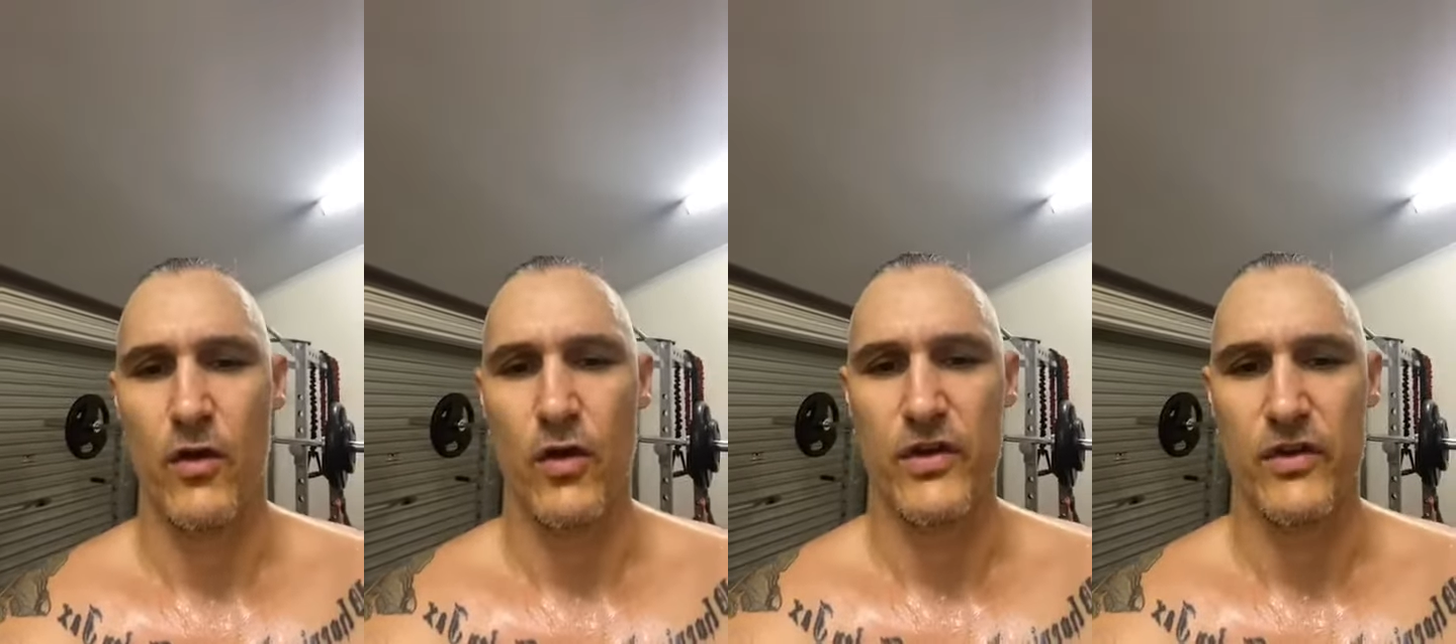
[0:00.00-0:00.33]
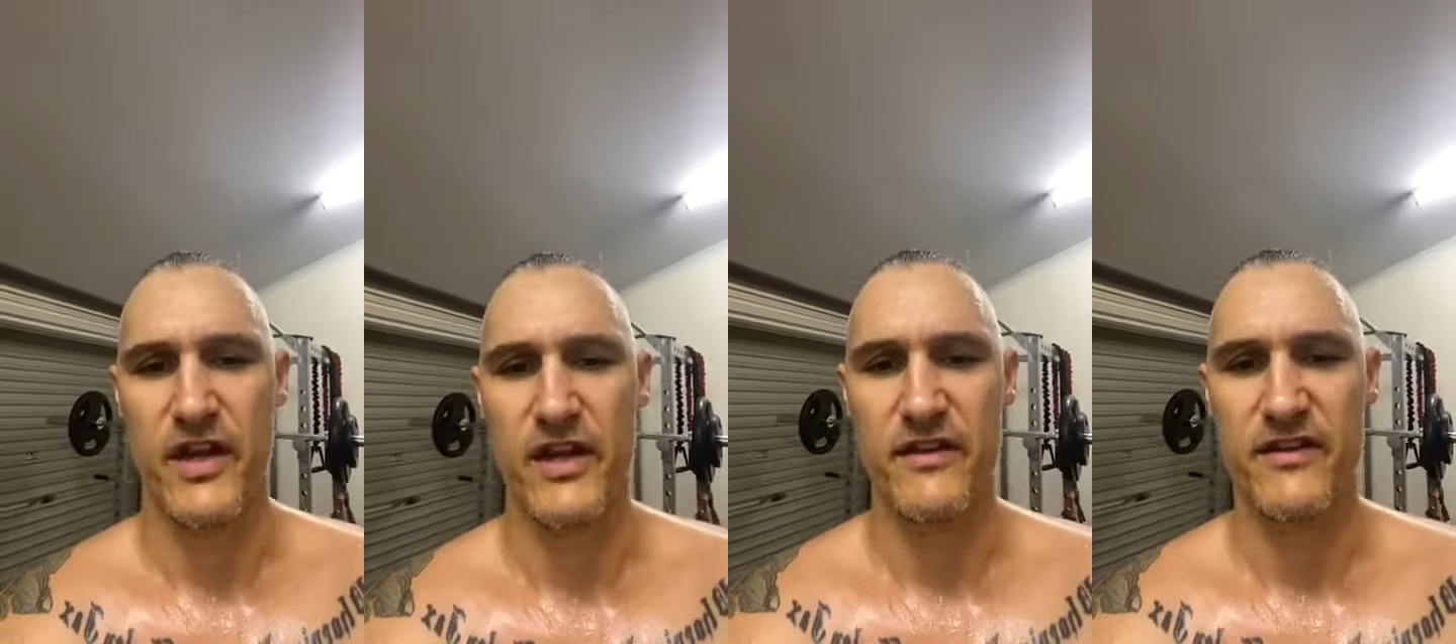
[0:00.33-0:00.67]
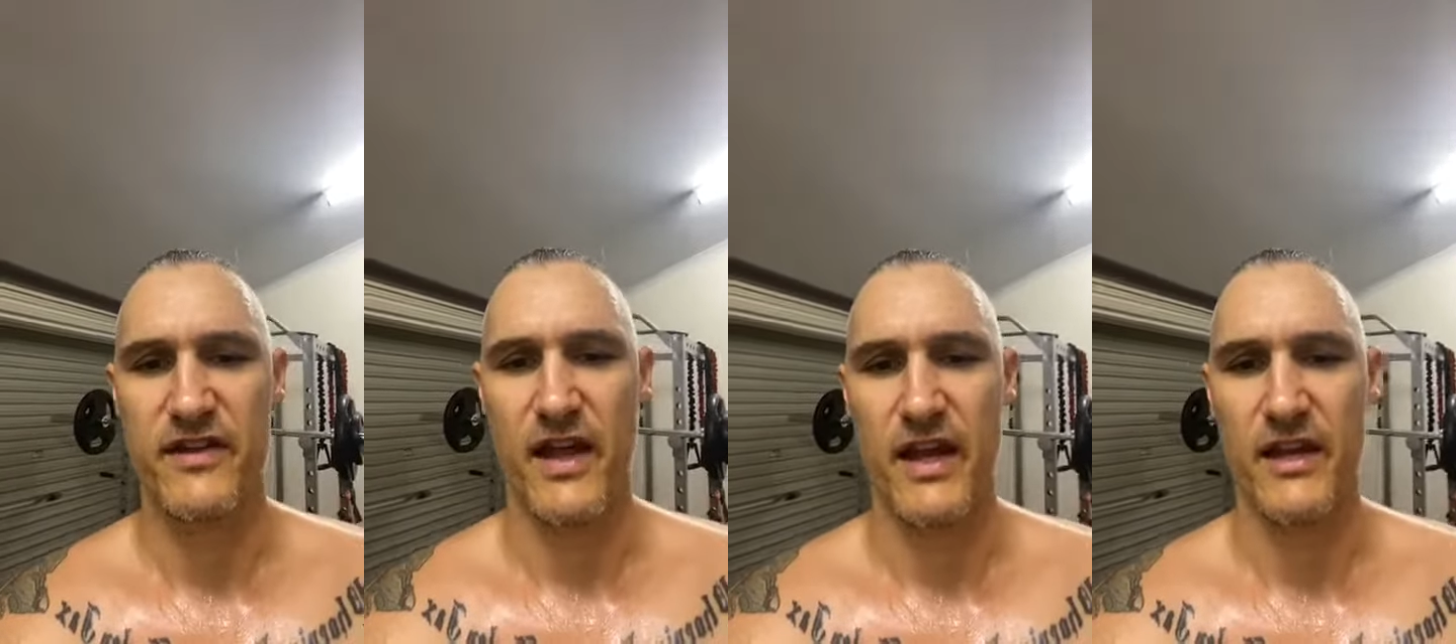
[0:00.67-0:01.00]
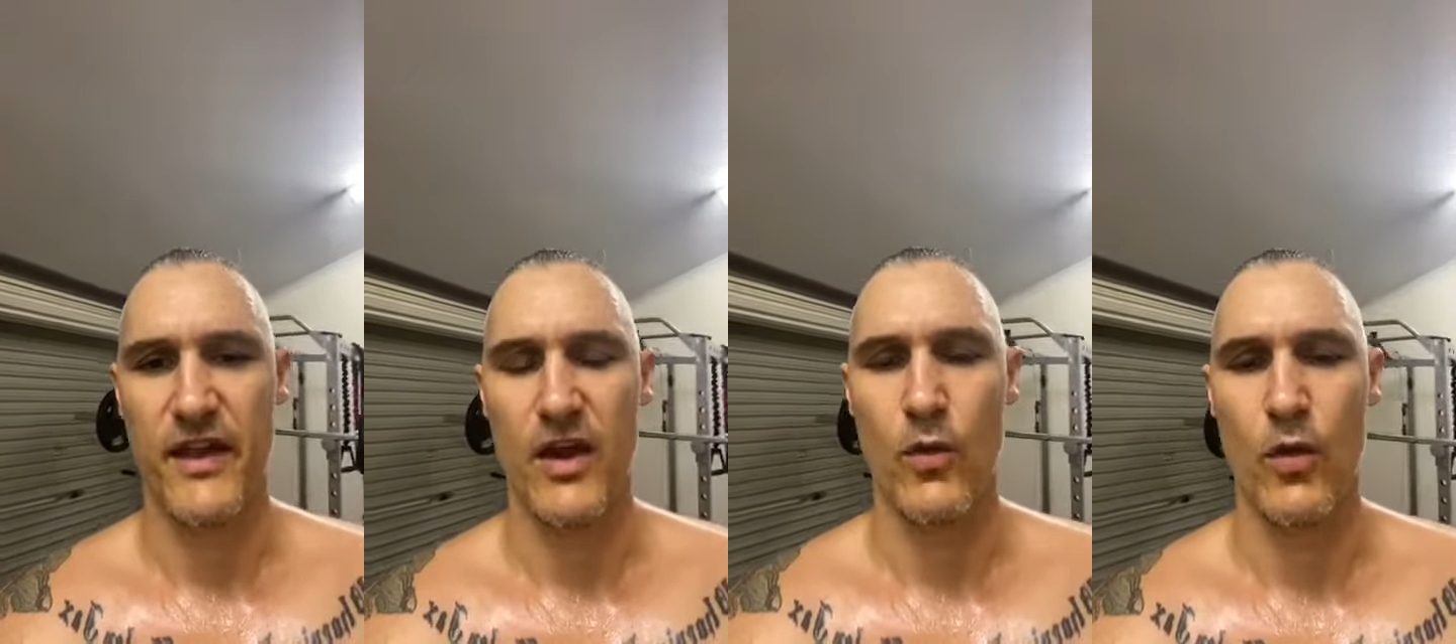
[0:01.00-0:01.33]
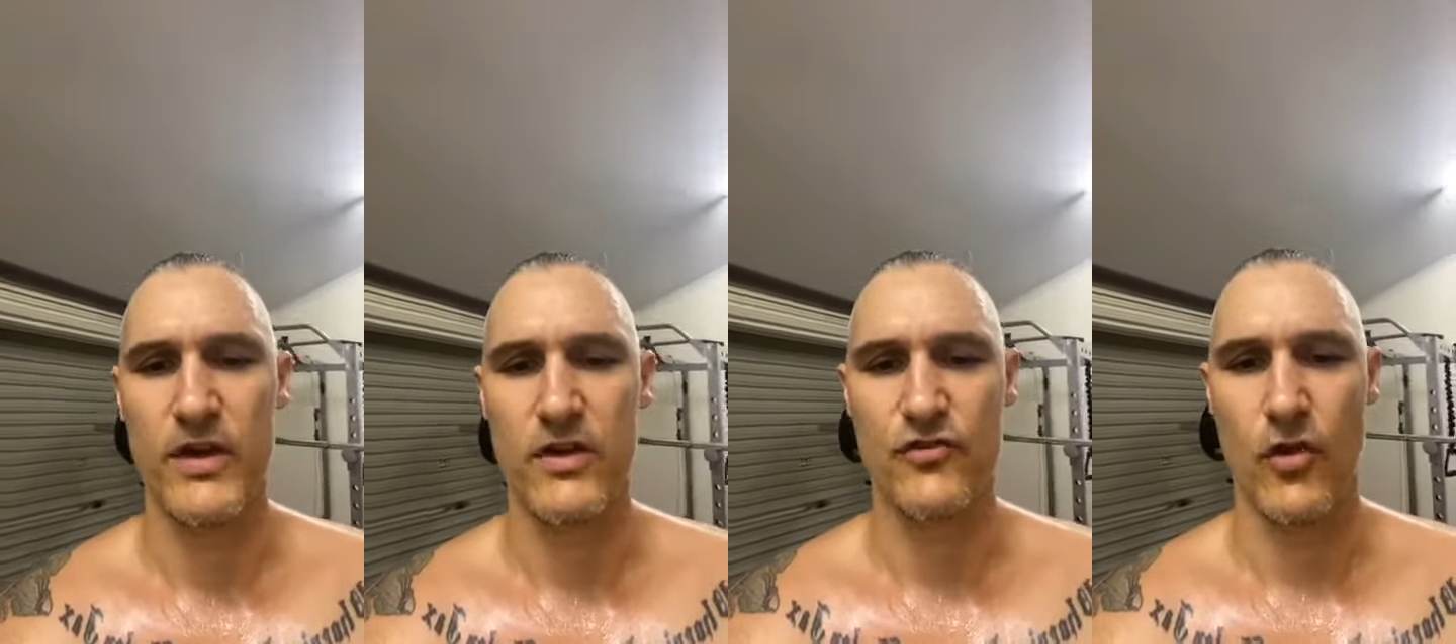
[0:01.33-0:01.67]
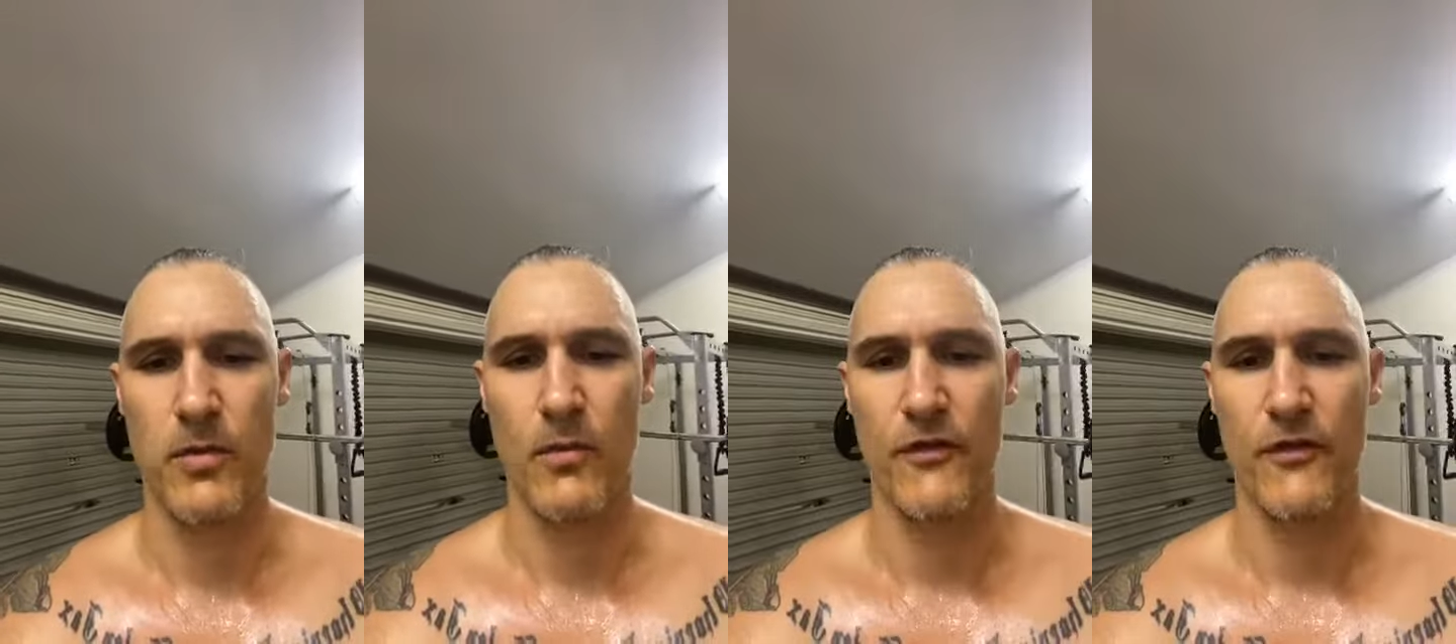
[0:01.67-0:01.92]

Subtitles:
or your kids saying they don't want you to drop them